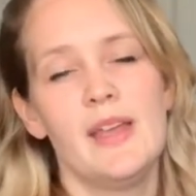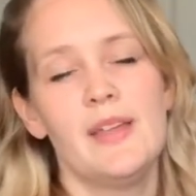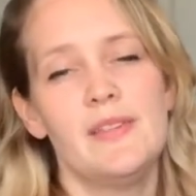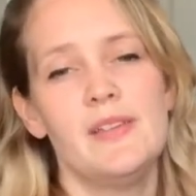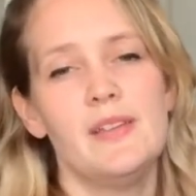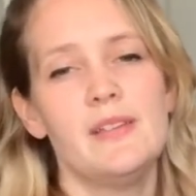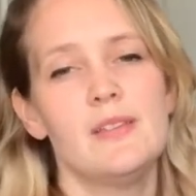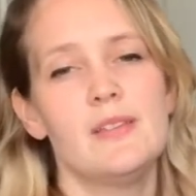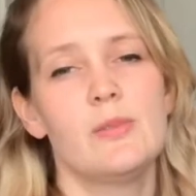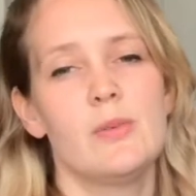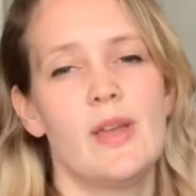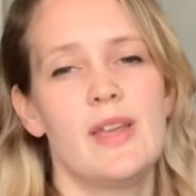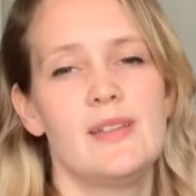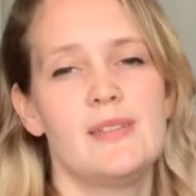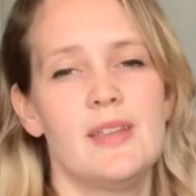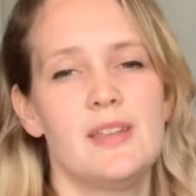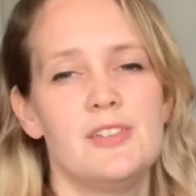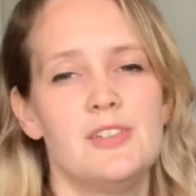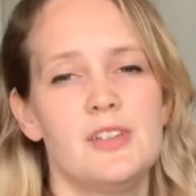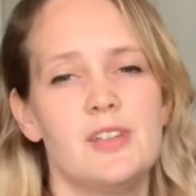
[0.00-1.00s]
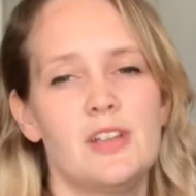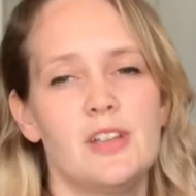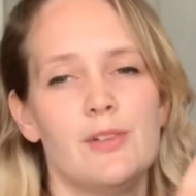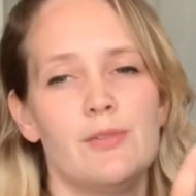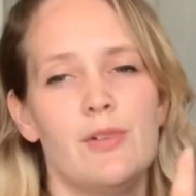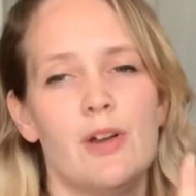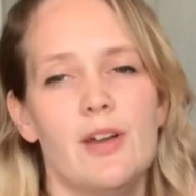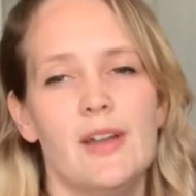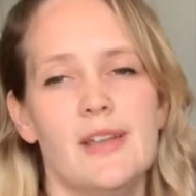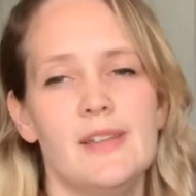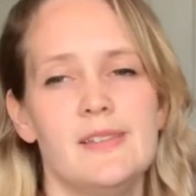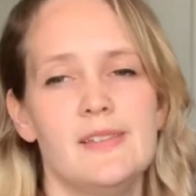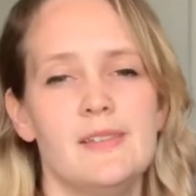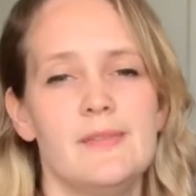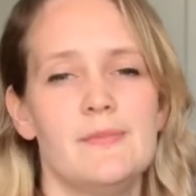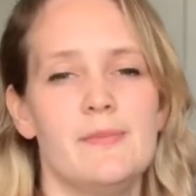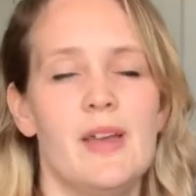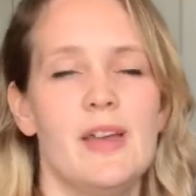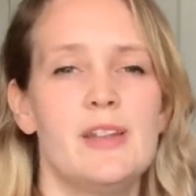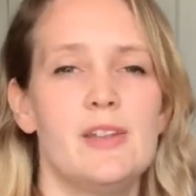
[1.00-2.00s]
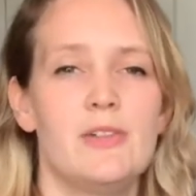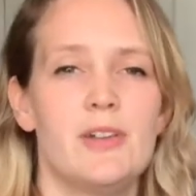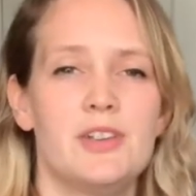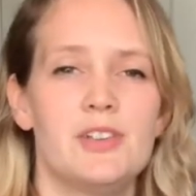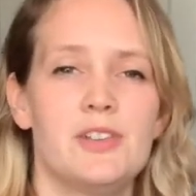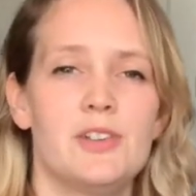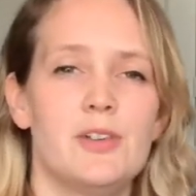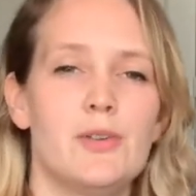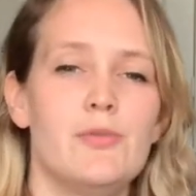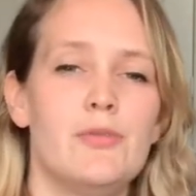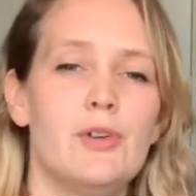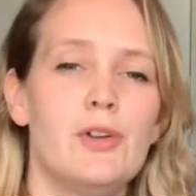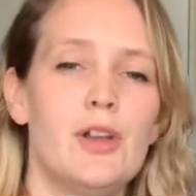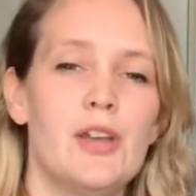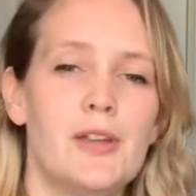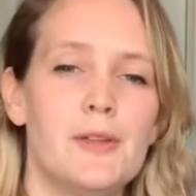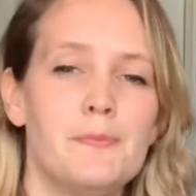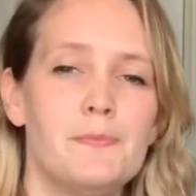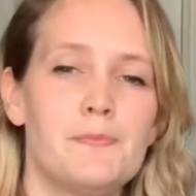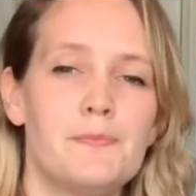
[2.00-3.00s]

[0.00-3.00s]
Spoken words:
this is where attention can arise and aggression can follow.